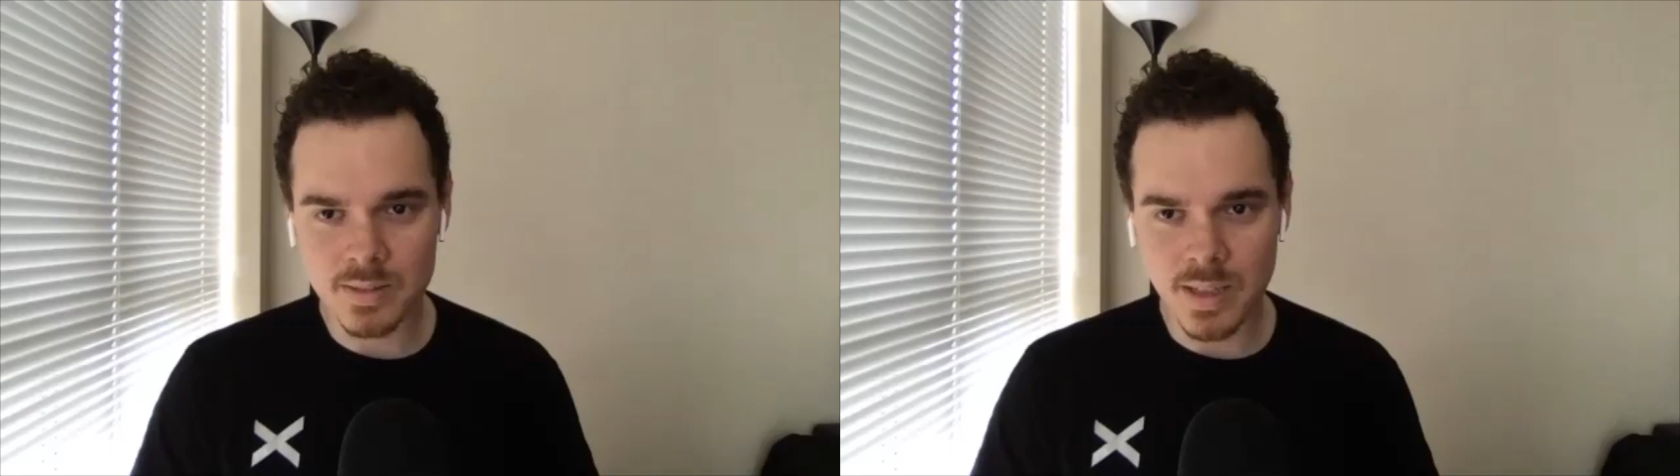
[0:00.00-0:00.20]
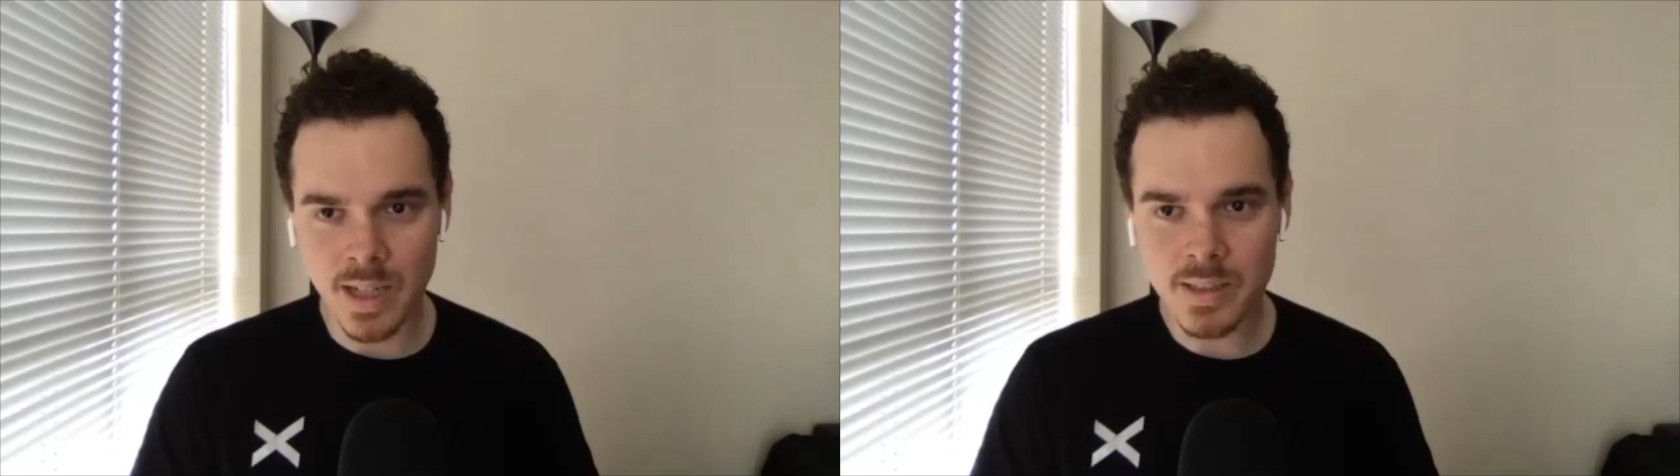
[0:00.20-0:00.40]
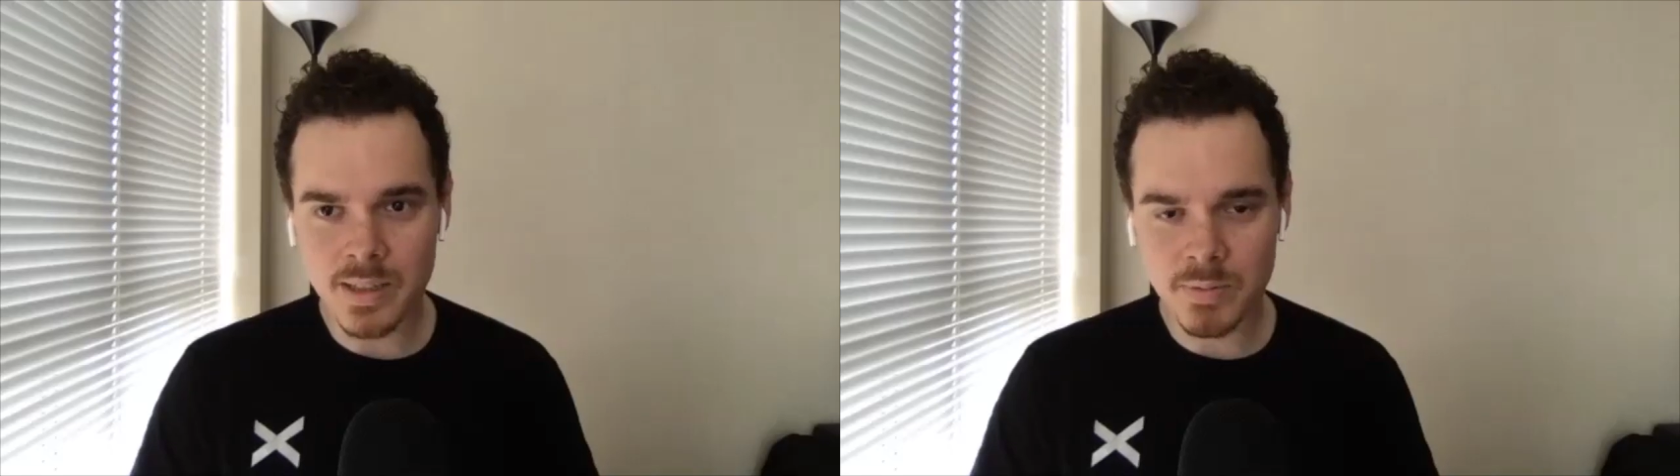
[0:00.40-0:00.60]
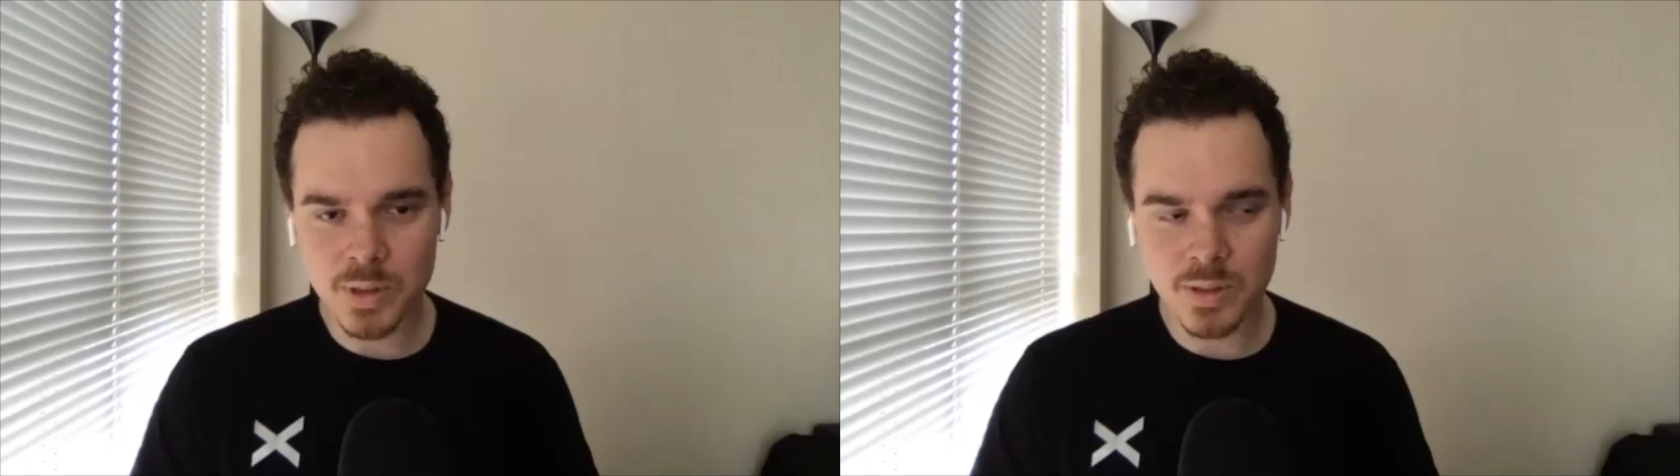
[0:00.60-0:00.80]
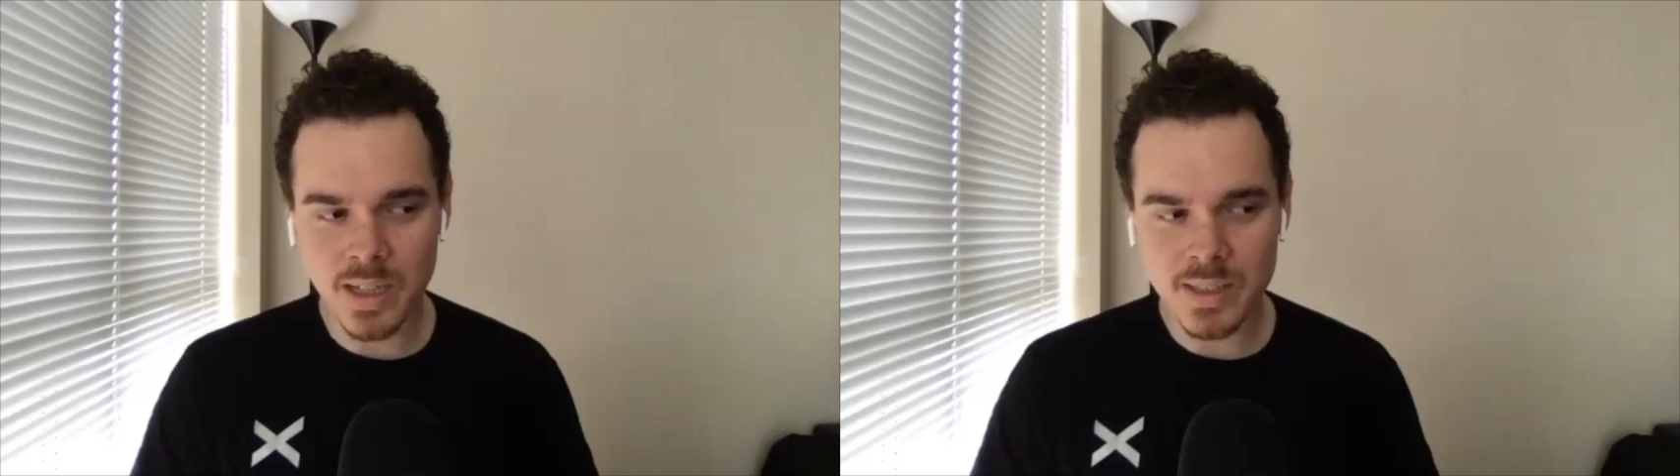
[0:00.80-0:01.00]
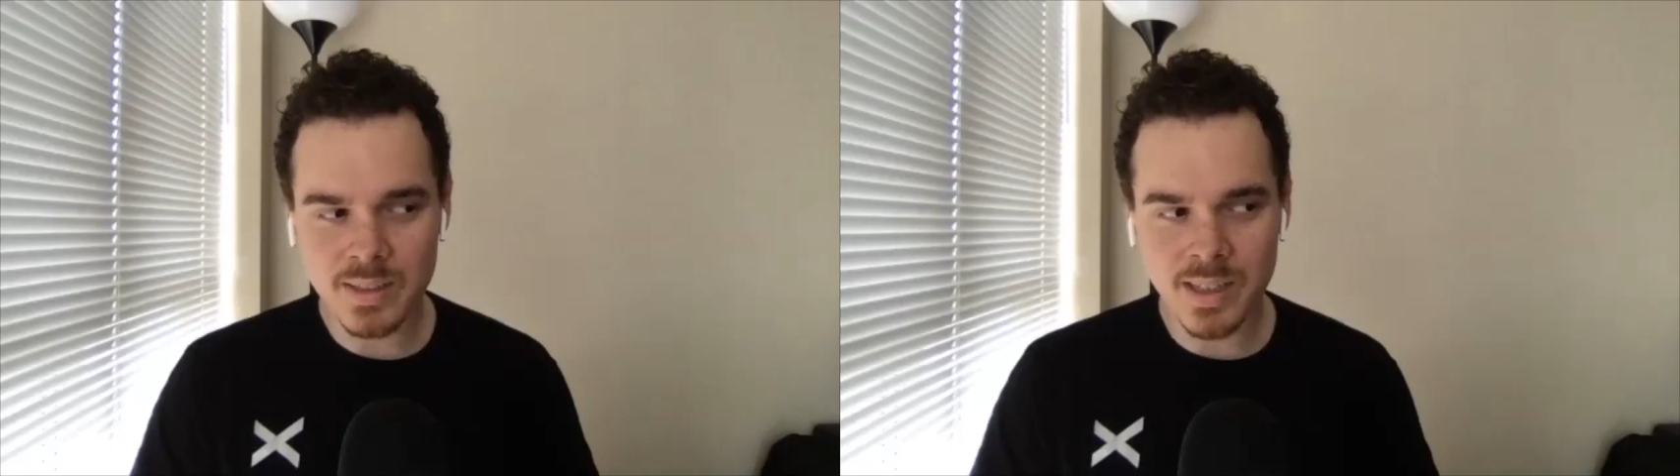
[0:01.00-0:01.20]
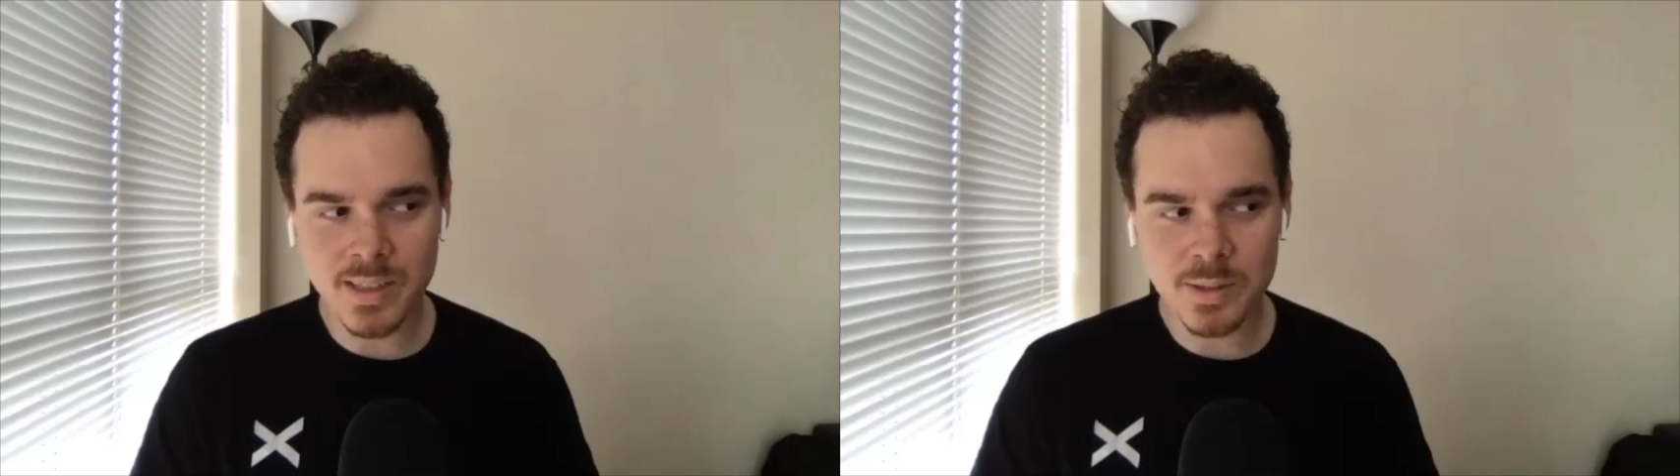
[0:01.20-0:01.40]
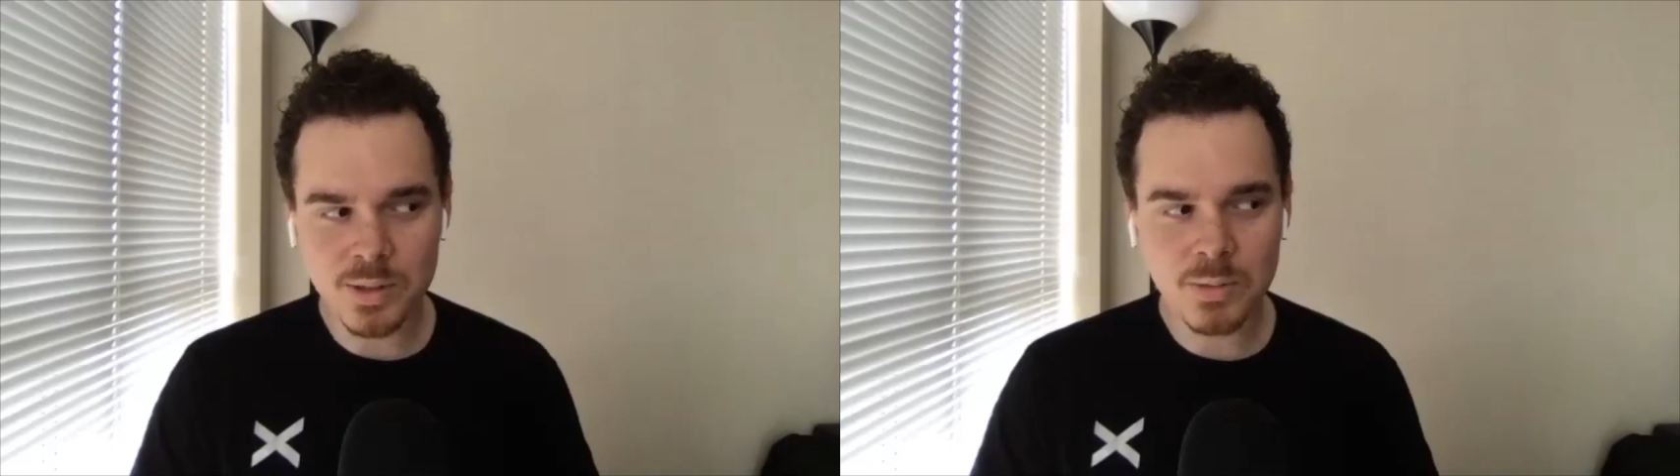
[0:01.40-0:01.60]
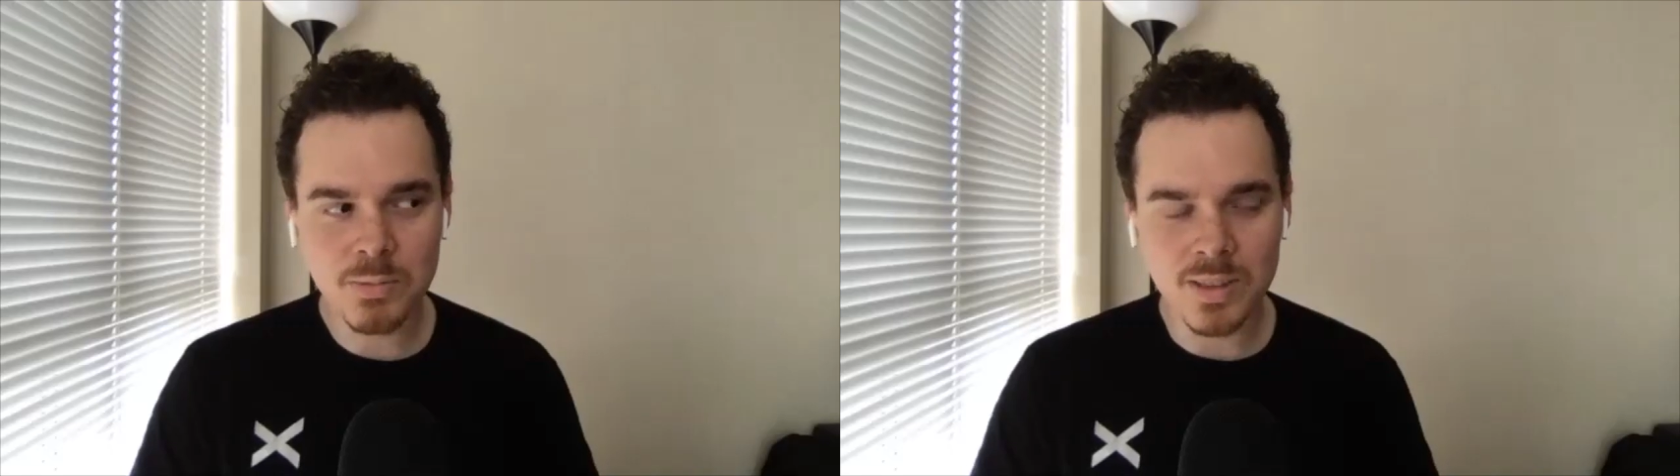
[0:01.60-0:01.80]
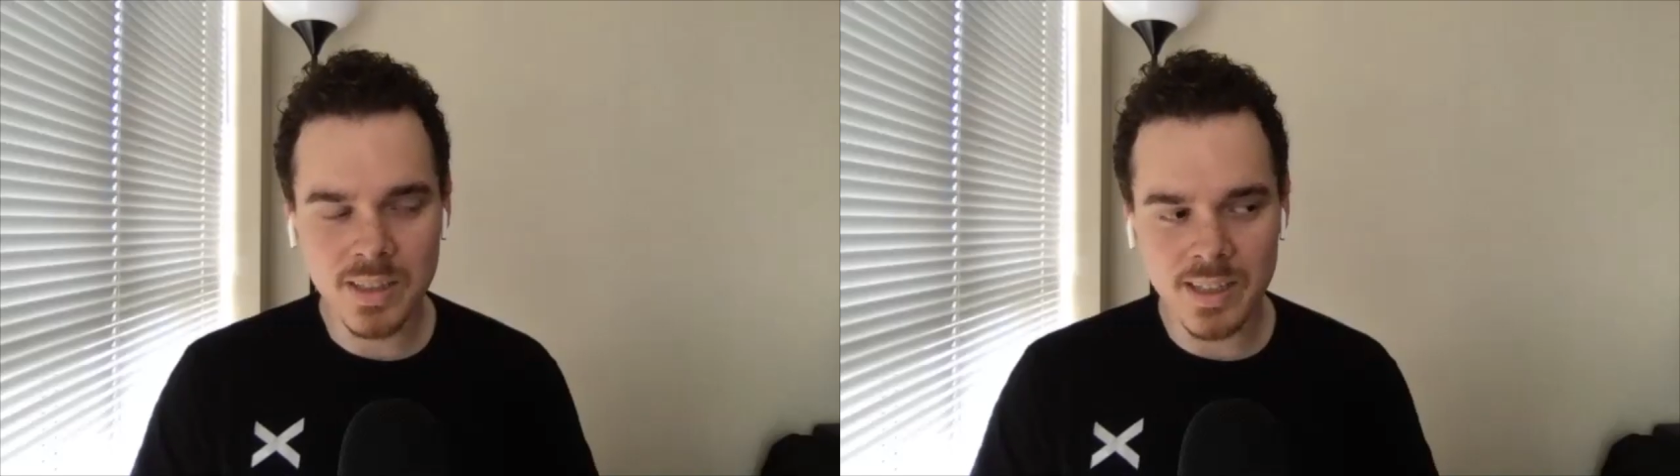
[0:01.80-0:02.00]
I used to
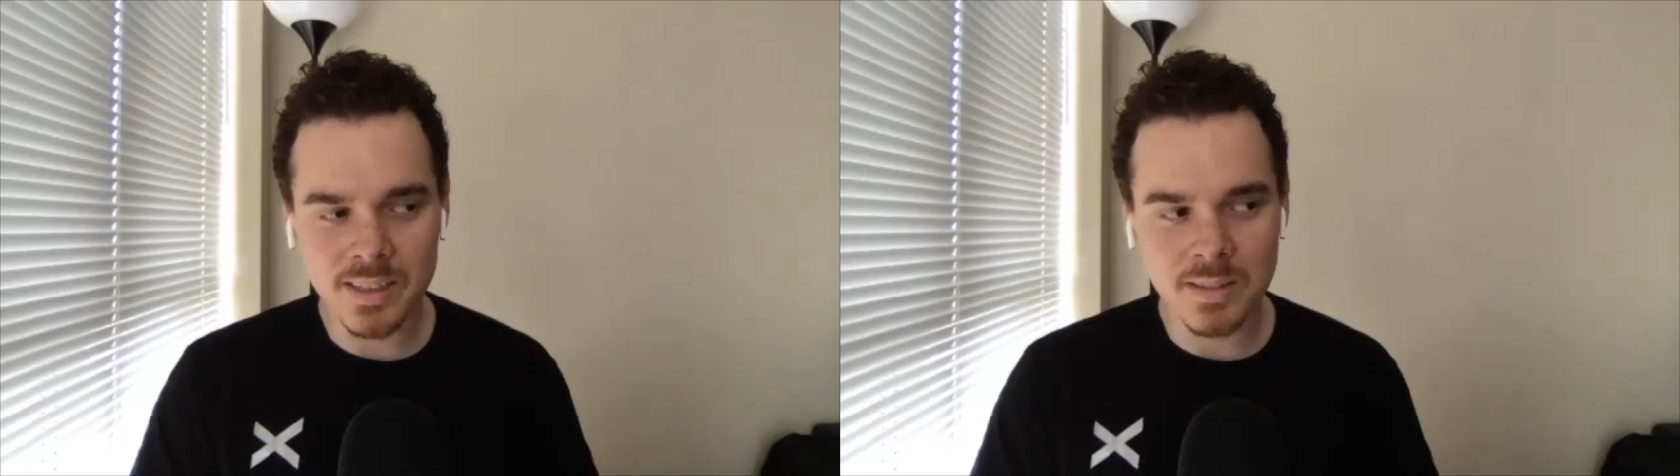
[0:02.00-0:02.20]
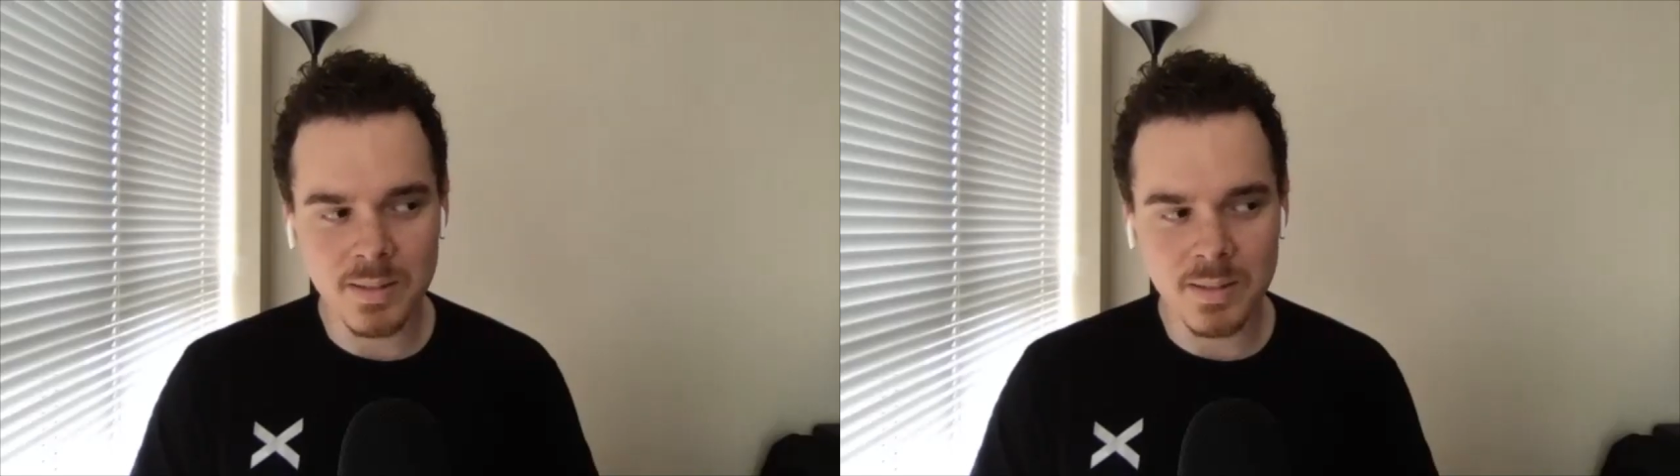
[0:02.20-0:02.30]
work at